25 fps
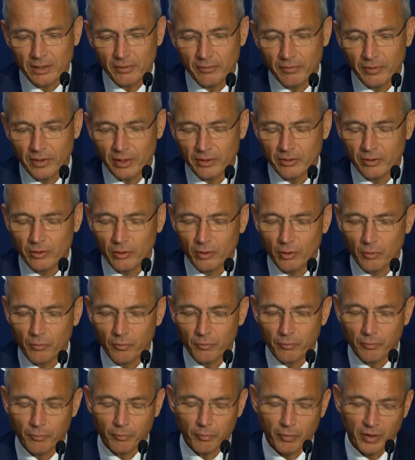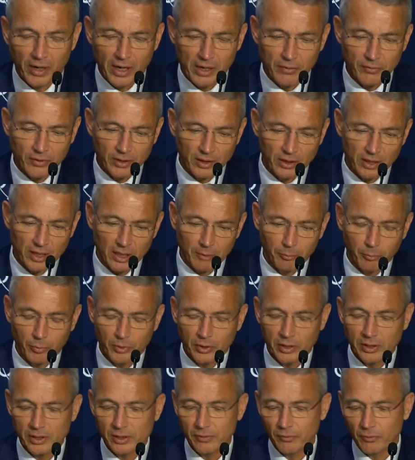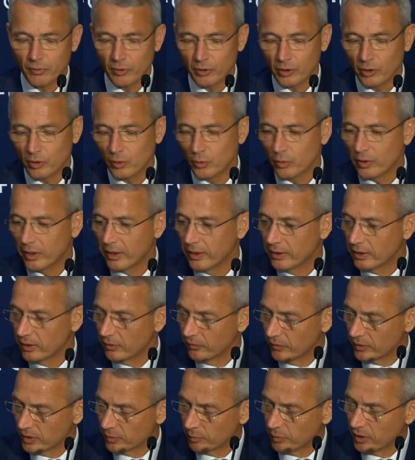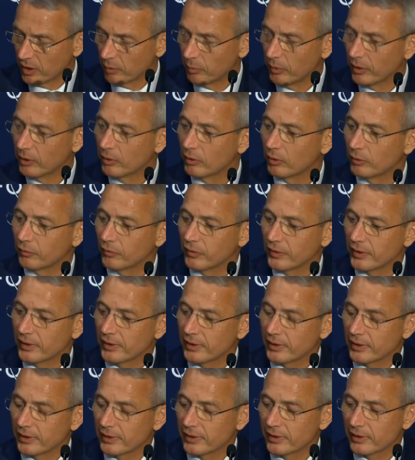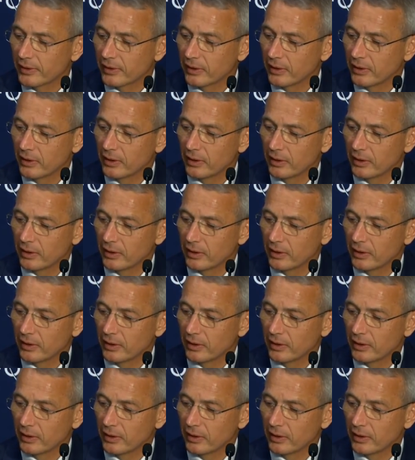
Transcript: where, you know, private companies work together with public offices uh,